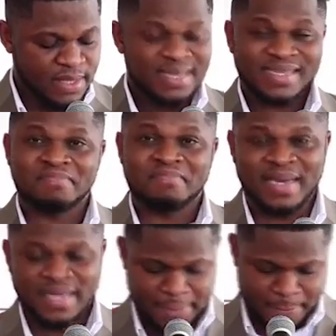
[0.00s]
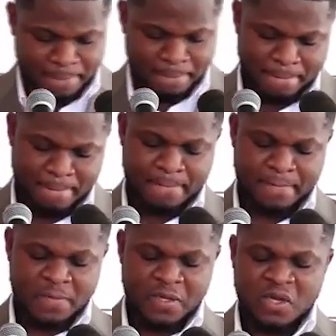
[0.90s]
This money
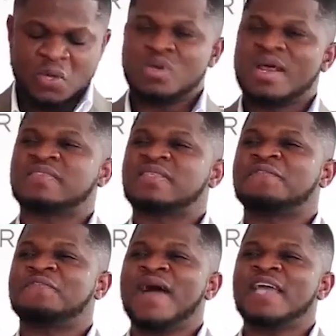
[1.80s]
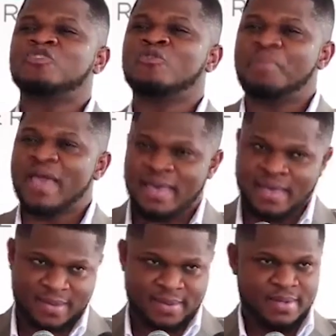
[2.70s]
could have sufficed to
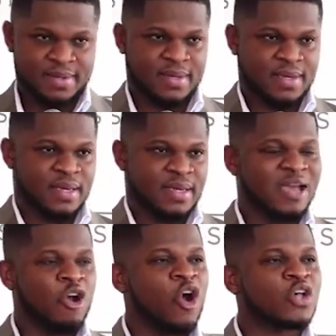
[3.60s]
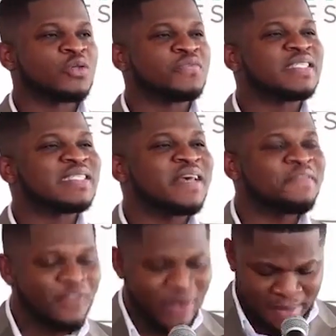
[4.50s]
pay the cost of
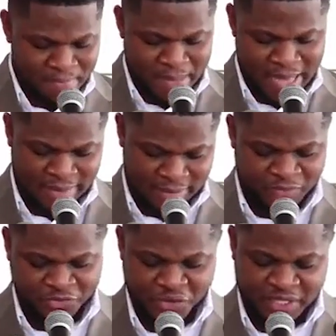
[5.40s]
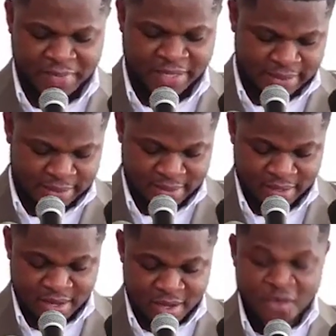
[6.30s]
several months of treatment
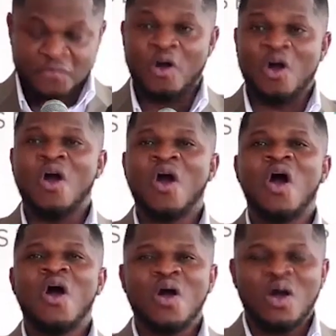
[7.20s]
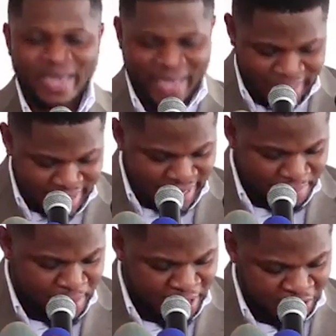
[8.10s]
for all
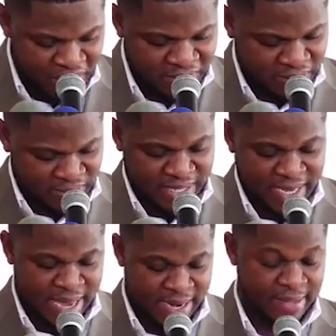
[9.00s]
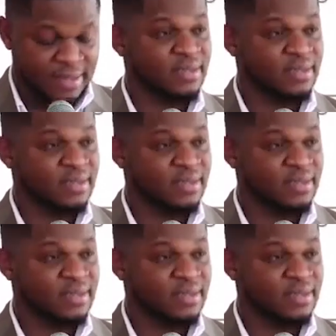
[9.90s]
kidney patients in Ghana,